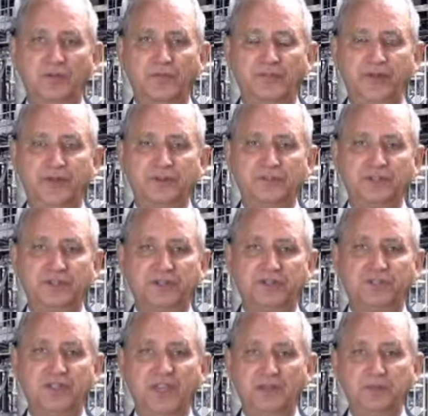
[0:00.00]
that are
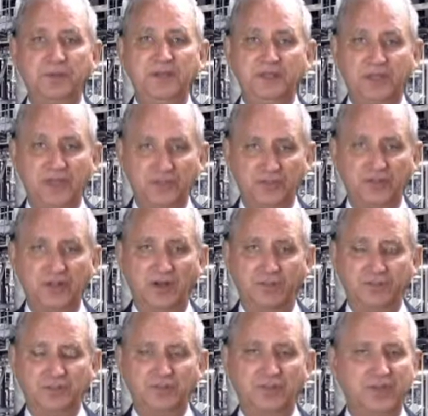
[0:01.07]
just the NPK
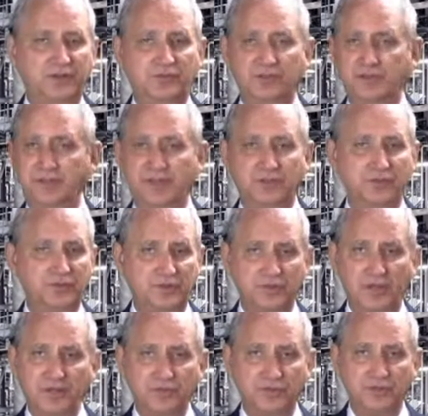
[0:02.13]
stuff, just nitrogen, nitrogen,
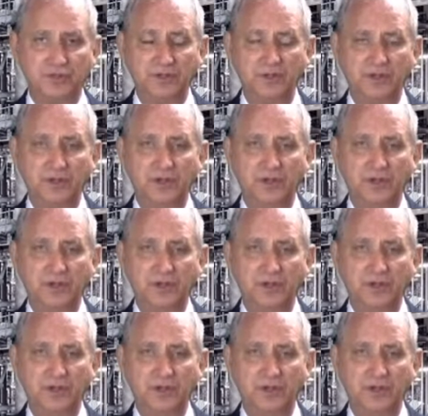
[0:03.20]
nitrogen.